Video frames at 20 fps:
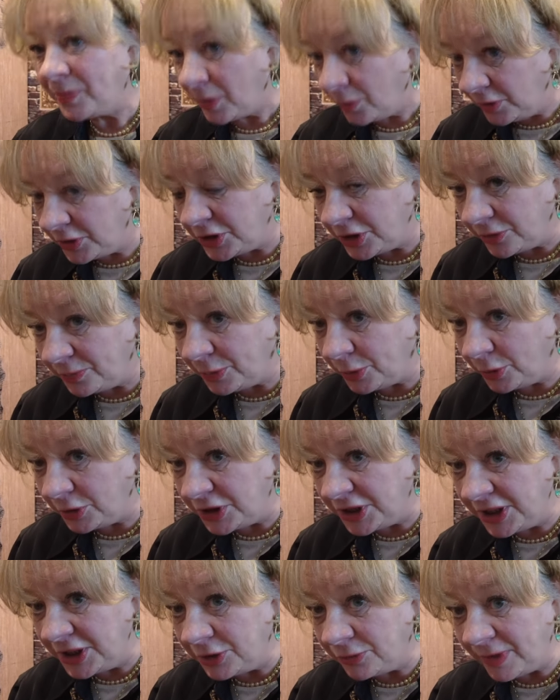which are
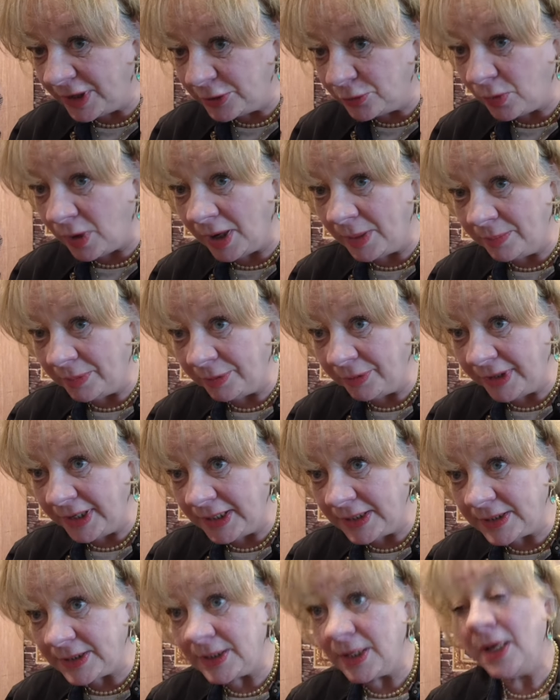Portuguese red wine
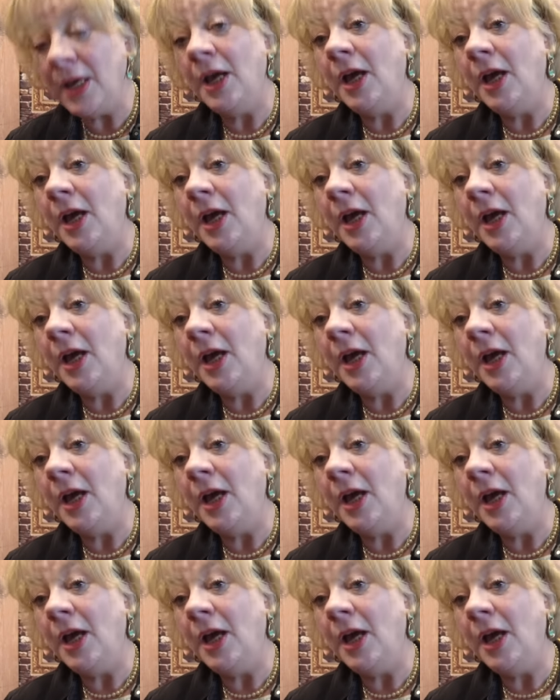barriques,